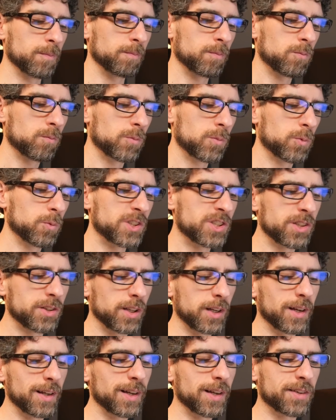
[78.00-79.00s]
Which
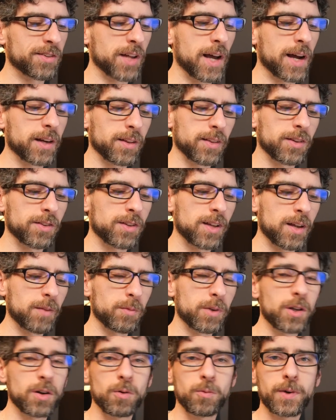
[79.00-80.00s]
isn't exactly the
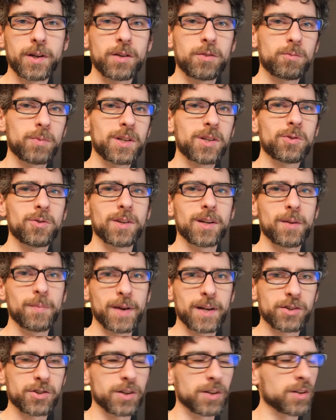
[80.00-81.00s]
same. We do the
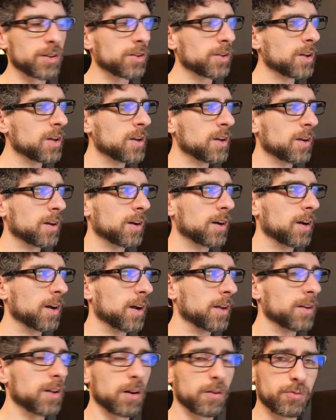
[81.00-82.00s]
dimensions,
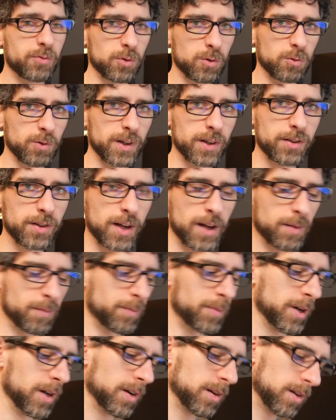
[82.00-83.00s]
not a full reset,
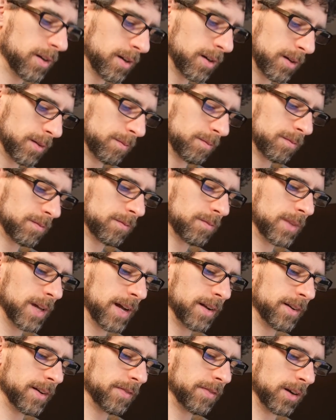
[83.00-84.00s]
but
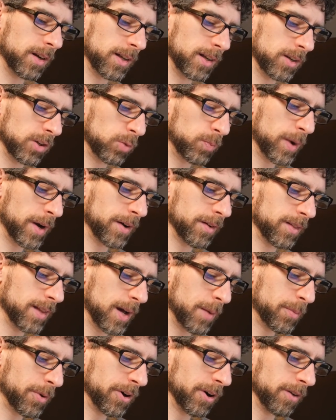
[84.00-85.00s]
that definitely inspired
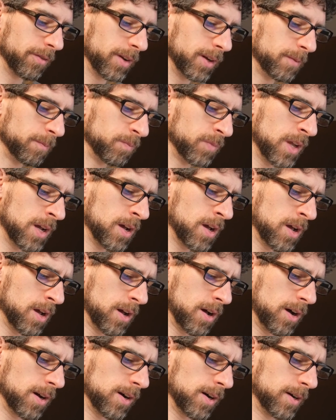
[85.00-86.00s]
that part of it.
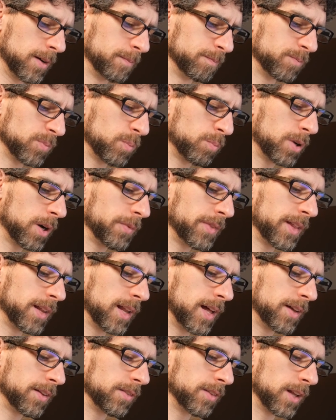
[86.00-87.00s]
Probably
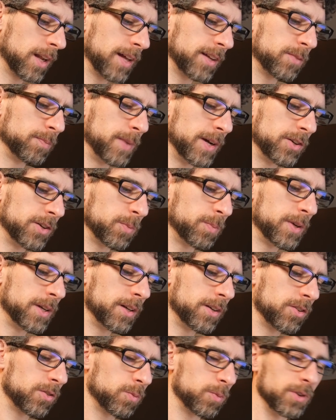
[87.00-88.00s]
the last major
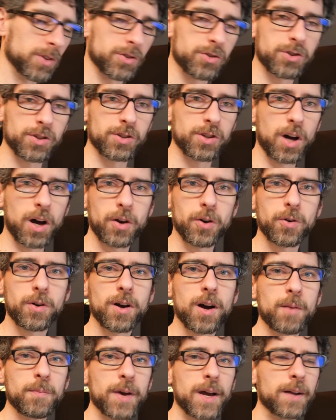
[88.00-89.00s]
piece was just auto
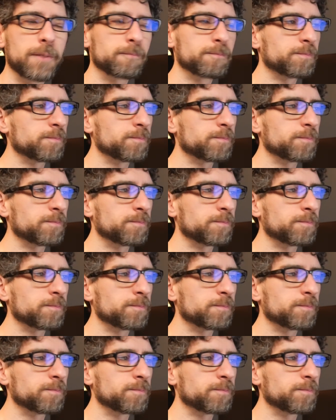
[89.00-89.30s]
combat.